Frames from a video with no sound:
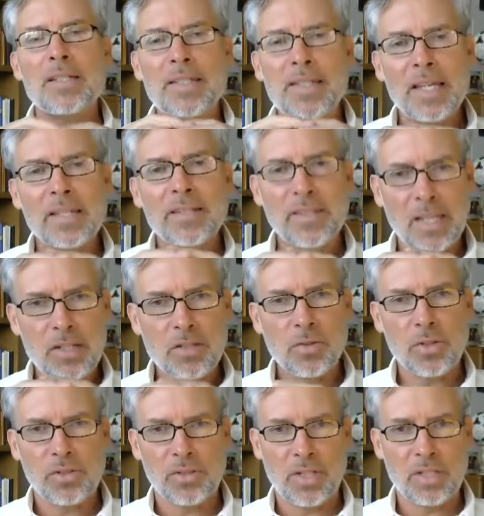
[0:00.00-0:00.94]

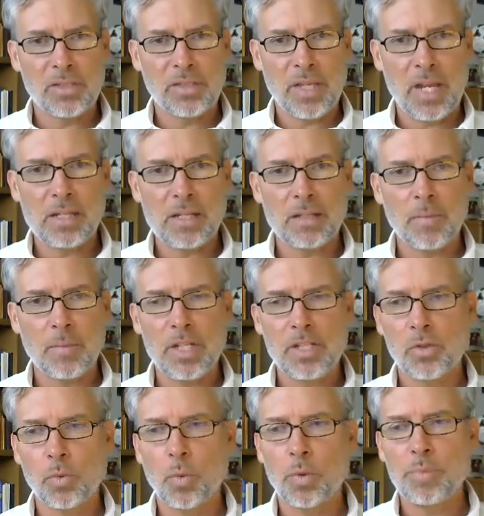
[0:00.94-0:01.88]
disinterested
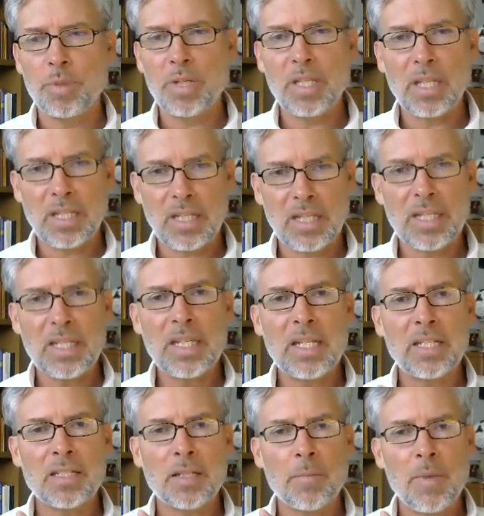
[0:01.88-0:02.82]
sentiments would be the
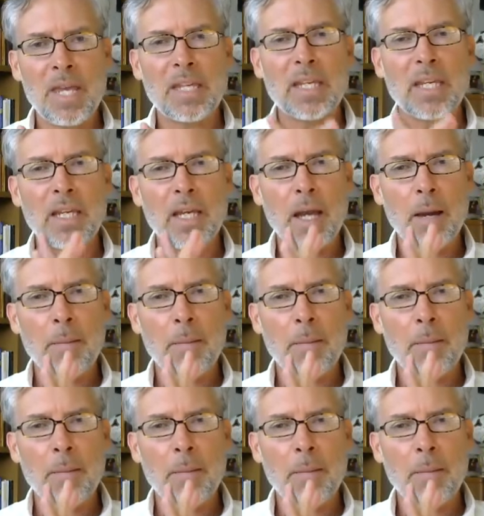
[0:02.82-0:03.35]
key to making